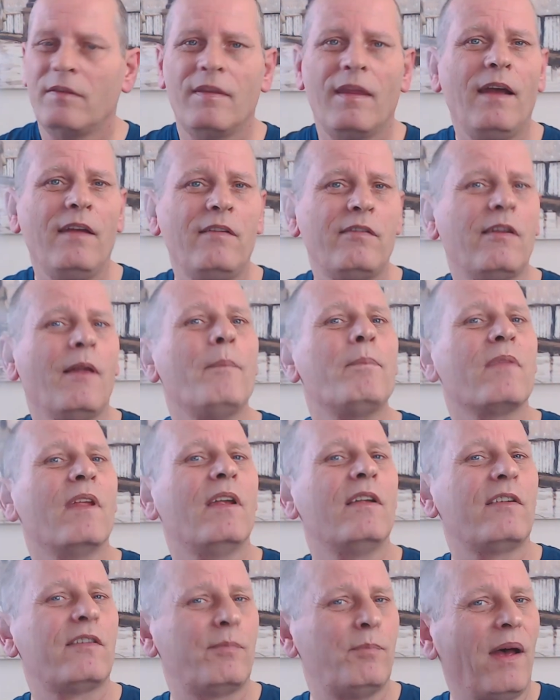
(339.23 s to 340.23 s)
Nice
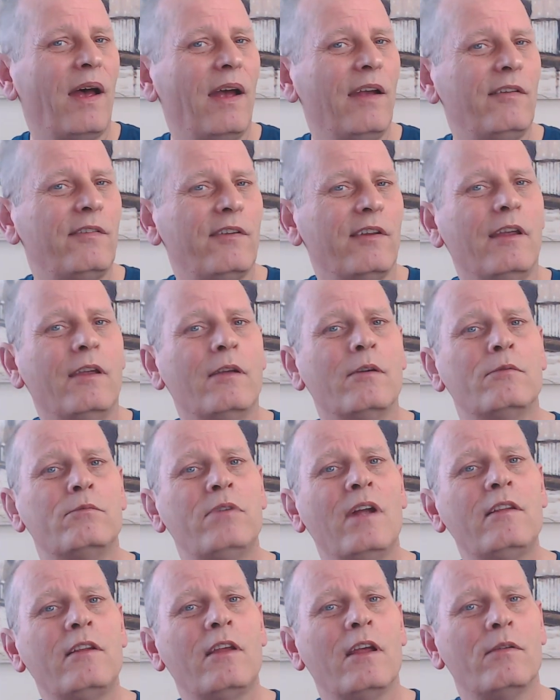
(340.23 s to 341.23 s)
spicy,
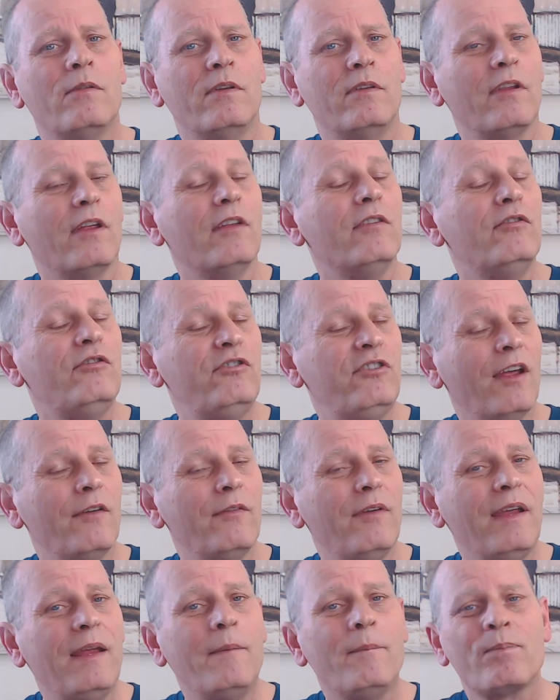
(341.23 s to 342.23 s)
redcurrant, and
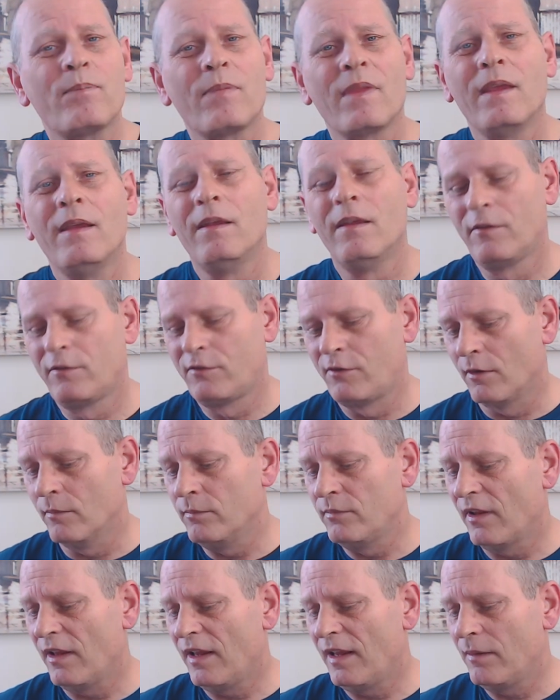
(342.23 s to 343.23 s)
cherry.
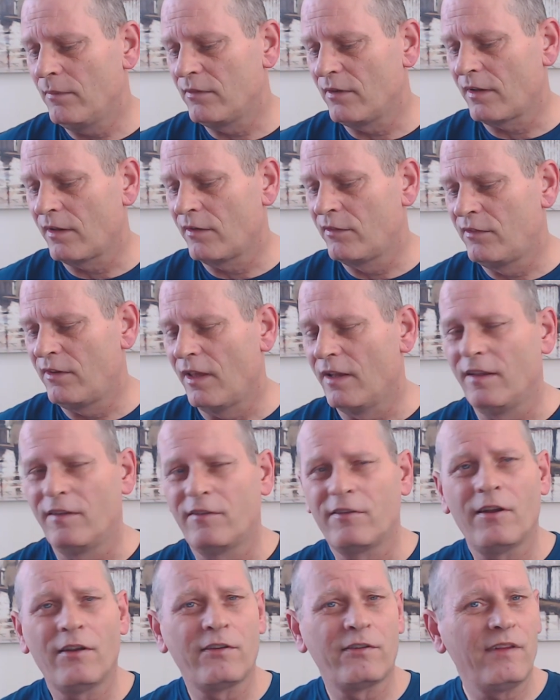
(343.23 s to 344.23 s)
Sometimes, like I said,
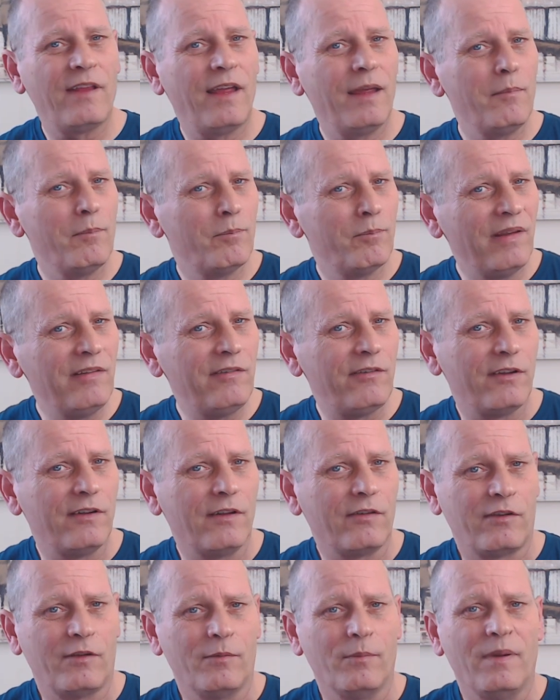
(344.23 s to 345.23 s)
it's got a slight
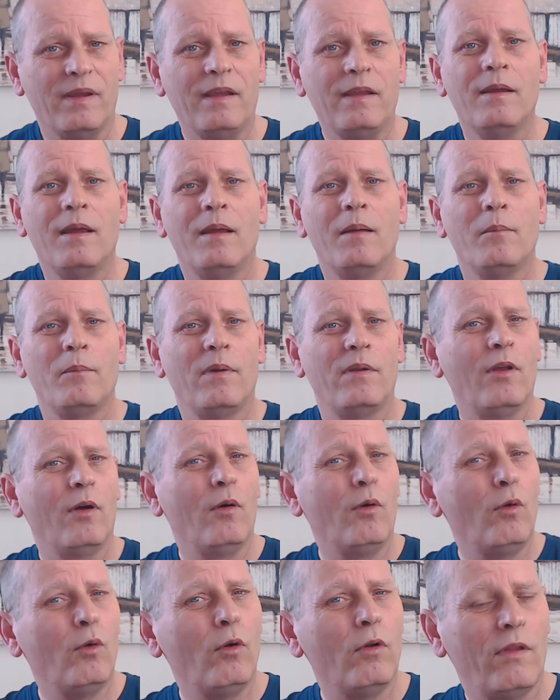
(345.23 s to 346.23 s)
mintiness to me, but
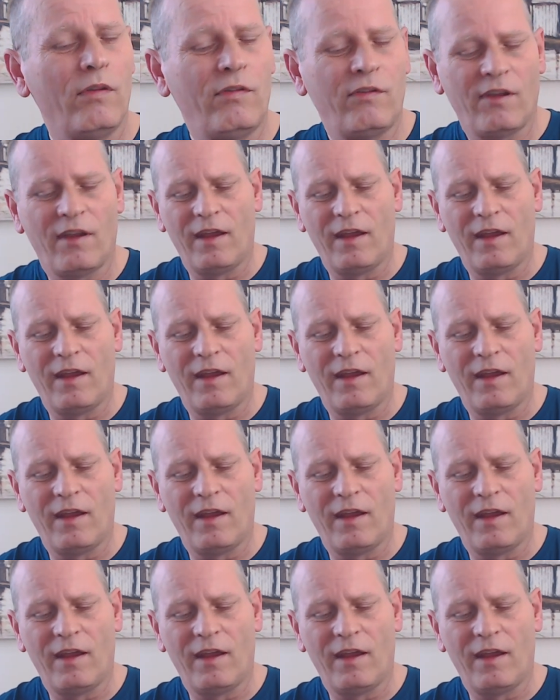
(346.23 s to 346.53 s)
not all the